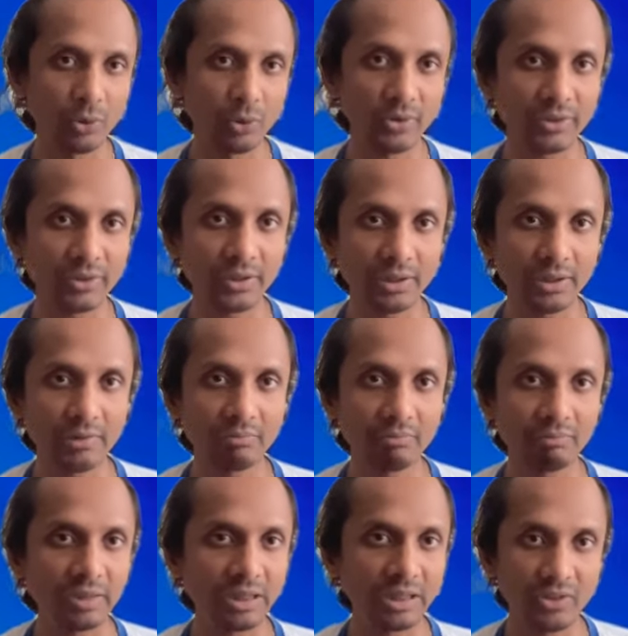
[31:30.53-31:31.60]
USDT,
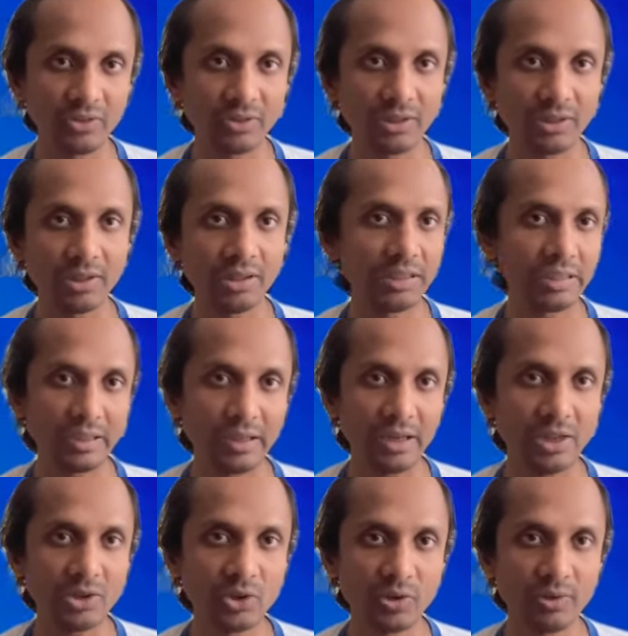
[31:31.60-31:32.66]
BTC,
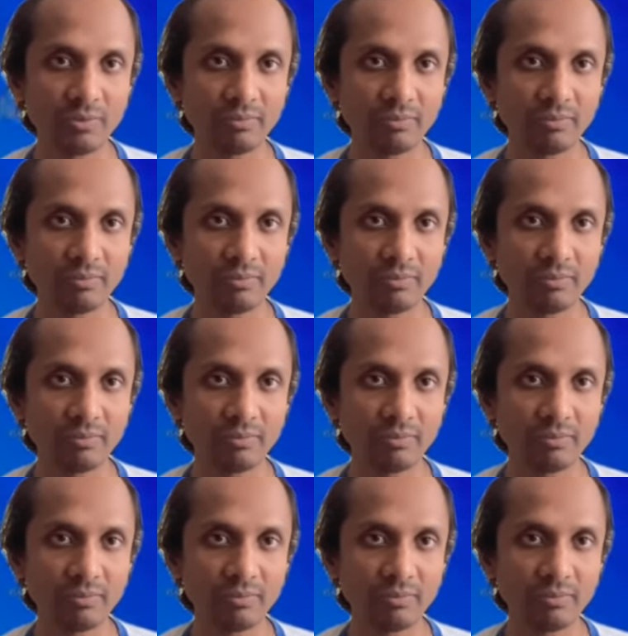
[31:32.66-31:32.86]
ETH.